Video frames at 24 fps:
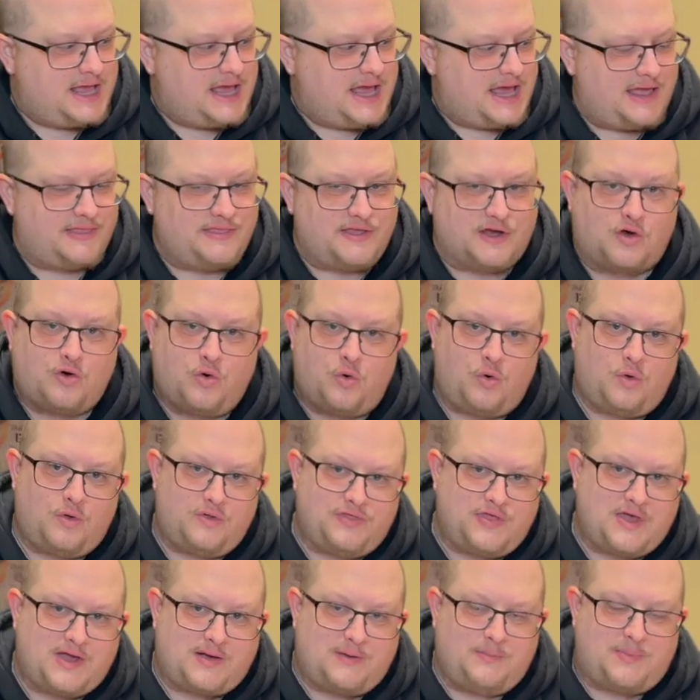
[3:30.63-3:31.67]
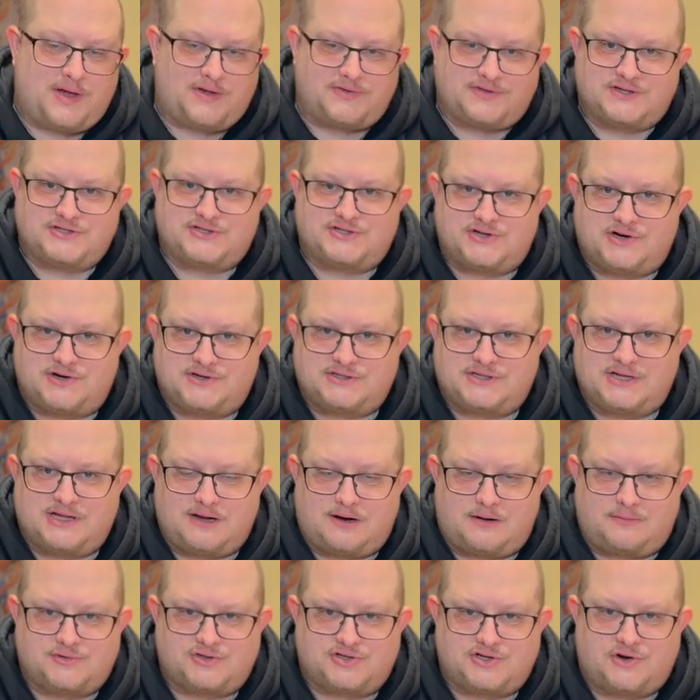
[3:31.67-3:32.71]
And the cool thing about this jersey that
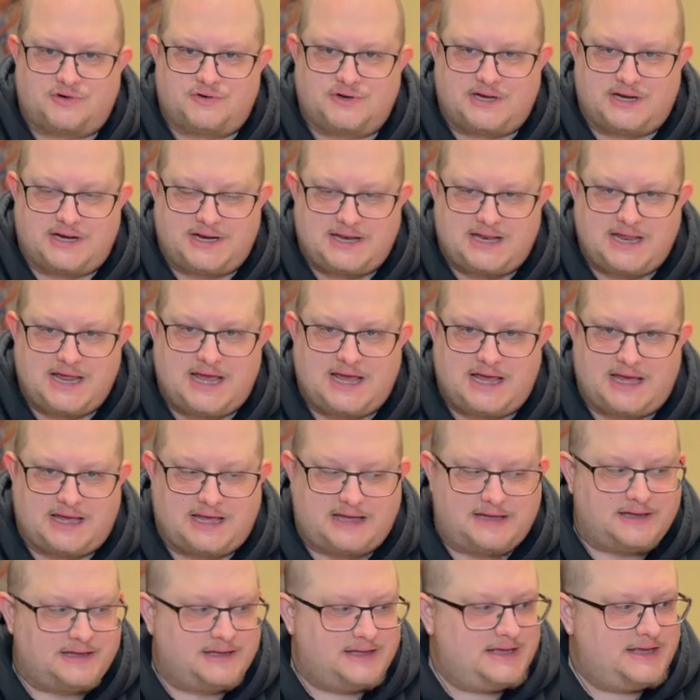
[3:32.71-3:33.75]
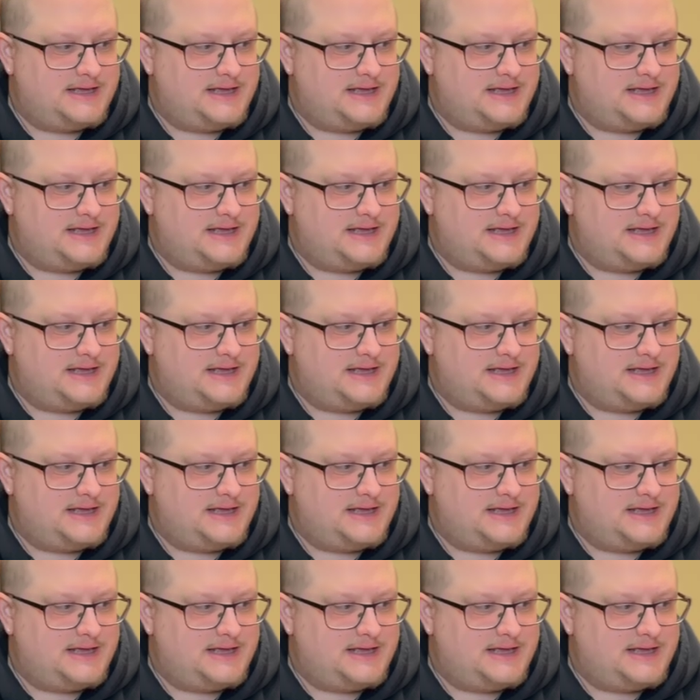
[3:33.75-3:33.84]
I'm going to show you today